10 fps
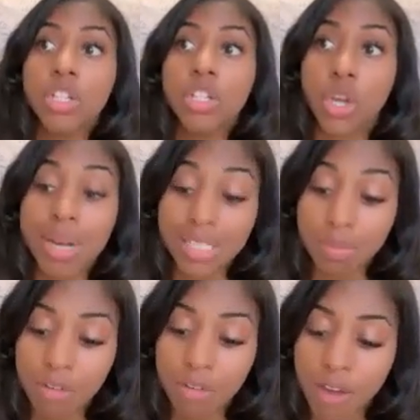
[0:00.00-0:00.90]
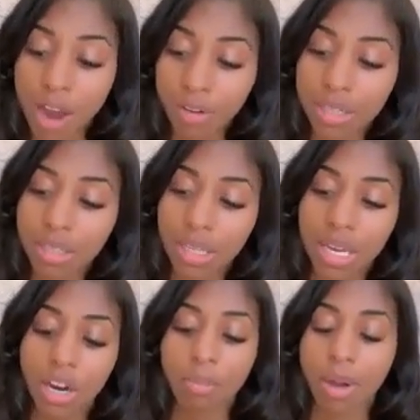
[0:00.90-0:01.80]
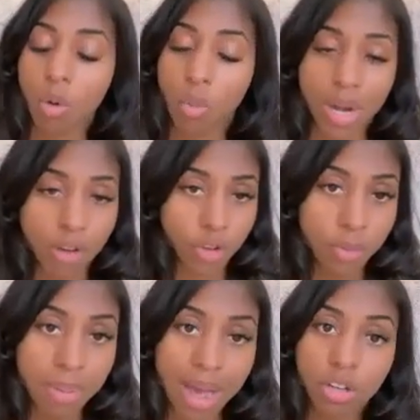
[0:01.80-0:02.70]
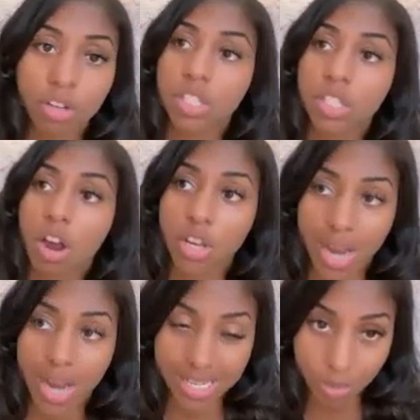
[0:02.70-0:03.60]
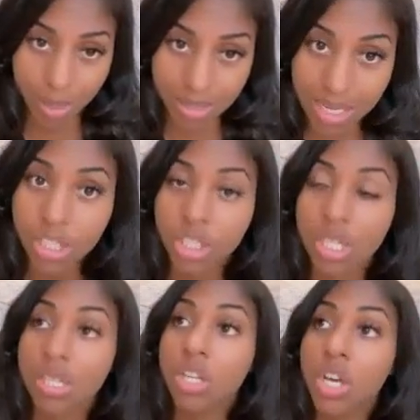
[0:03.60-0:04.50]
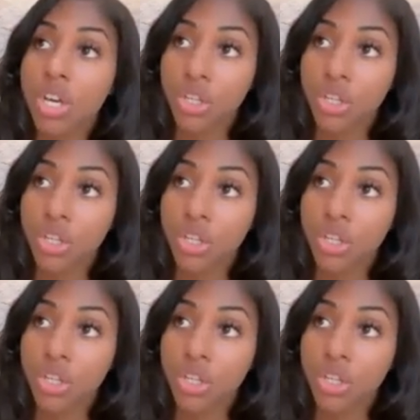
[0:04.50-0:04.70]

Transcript: So you need to be very clear about whatever your boundaries your expectations,